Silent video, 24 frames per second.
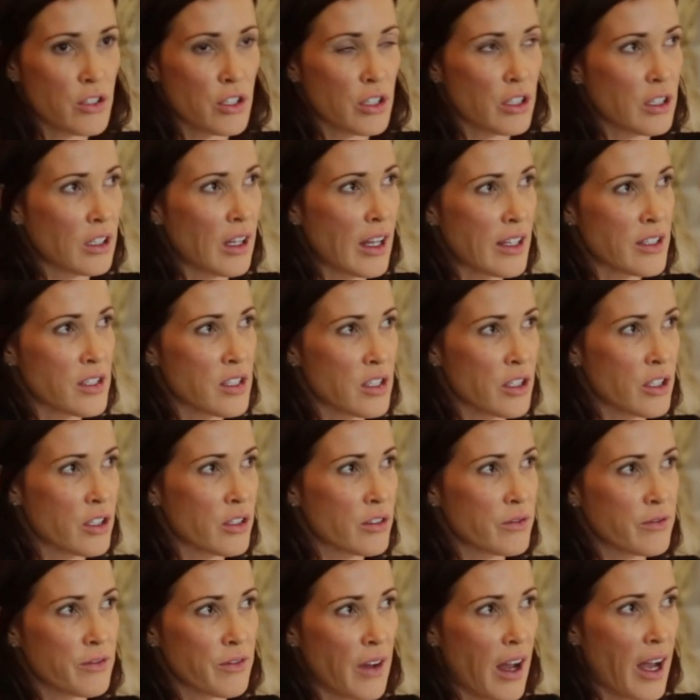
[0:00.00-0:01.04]
as a massage
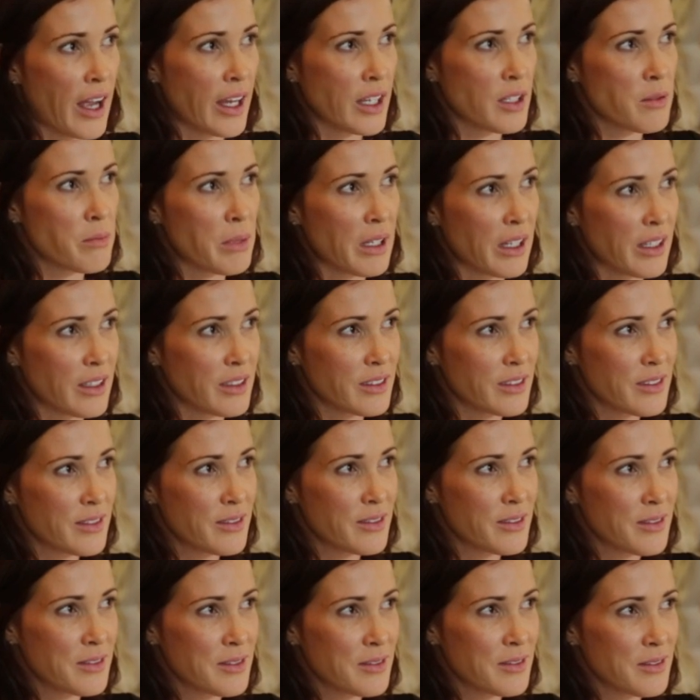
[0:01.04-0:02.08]
therapist and
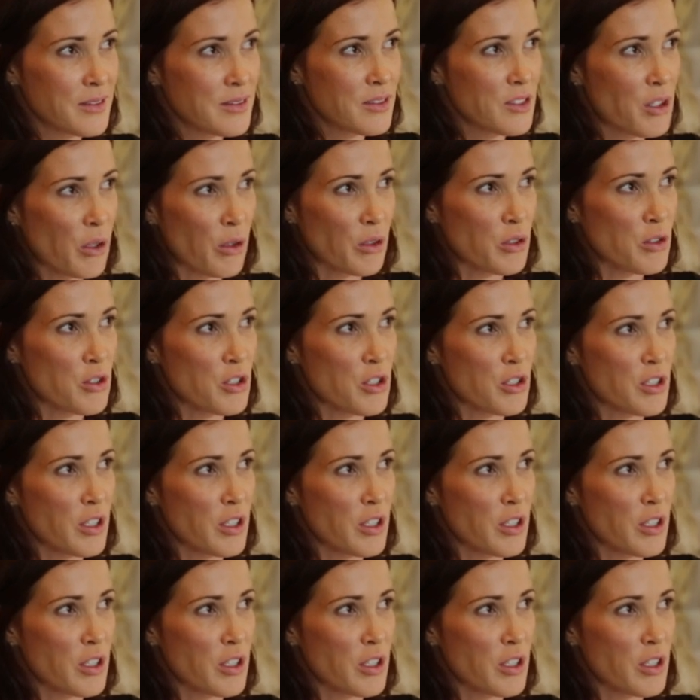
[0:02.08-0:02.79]
esthetician, and